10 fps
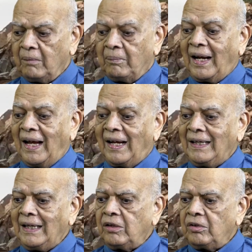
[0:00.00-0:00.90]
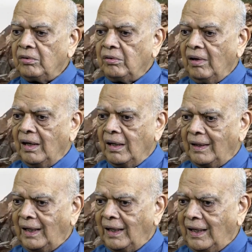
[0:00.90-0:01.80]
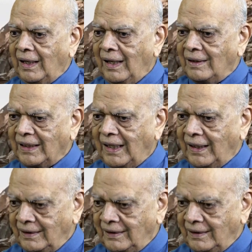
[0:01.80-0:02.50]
But I need to really say,